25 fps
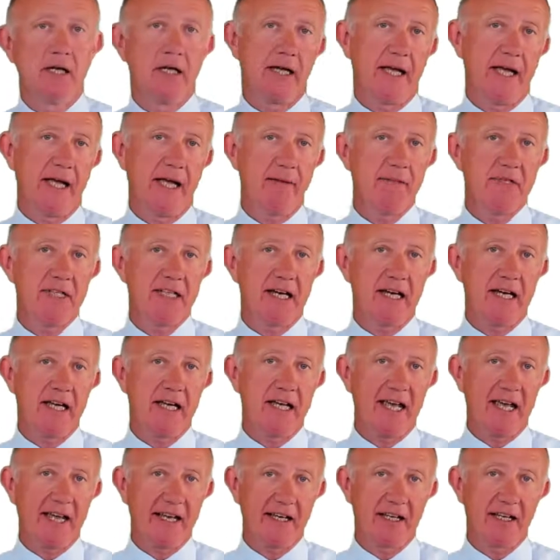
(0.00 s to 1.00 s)
MDA
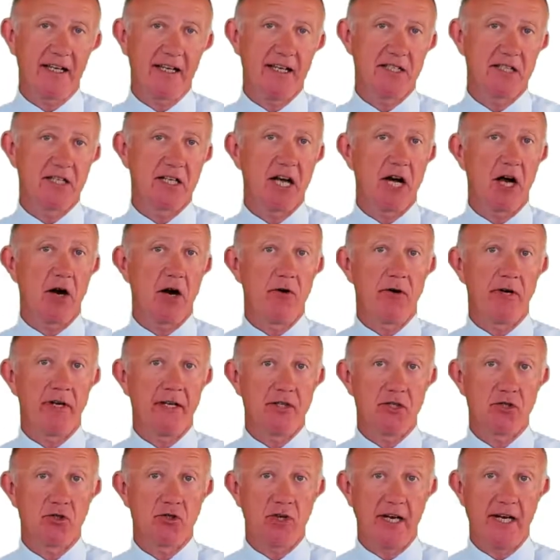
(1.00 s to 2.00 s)
Inc. is currently
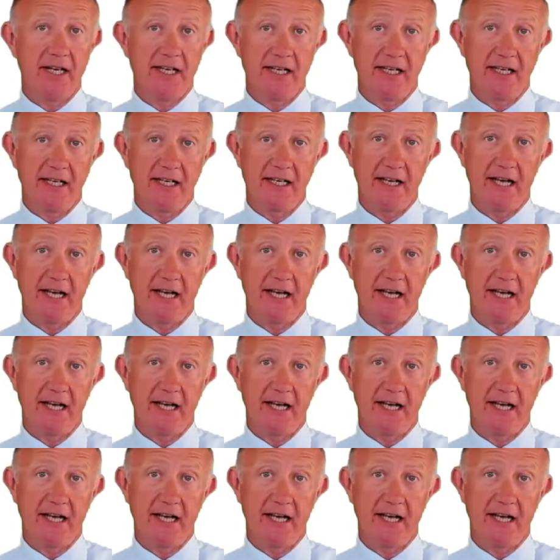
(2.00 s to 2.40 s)
trading